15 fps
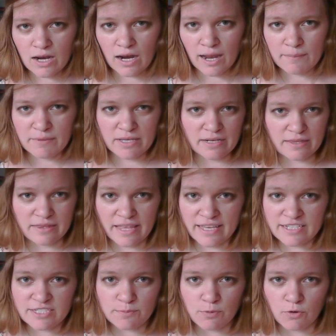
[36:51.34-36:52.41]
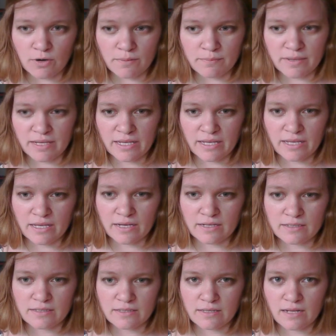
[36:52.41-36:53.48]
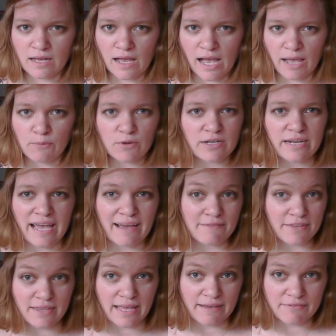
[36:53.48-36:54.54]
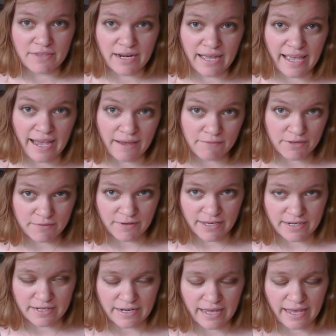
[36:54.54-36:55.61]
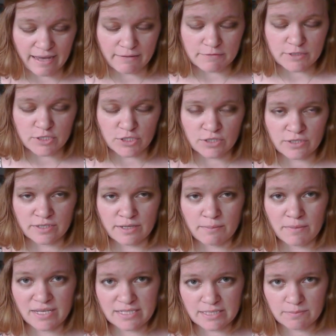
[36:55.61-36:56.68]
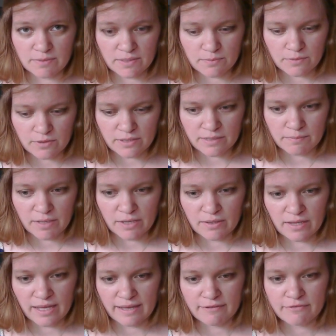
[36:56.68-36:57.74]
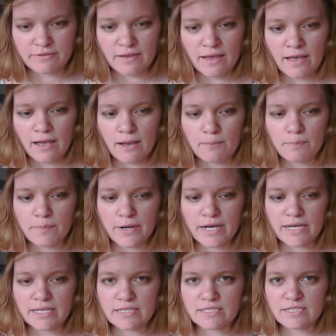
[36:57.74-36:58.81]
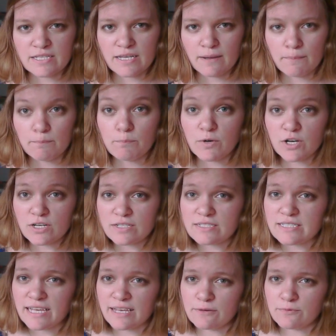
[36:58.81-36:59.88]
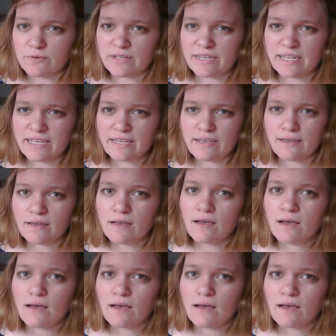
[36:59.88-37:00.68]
I mean, they support me. I wouldn't have the life that I have if I didn't have certain amazing people in my life. But books and reading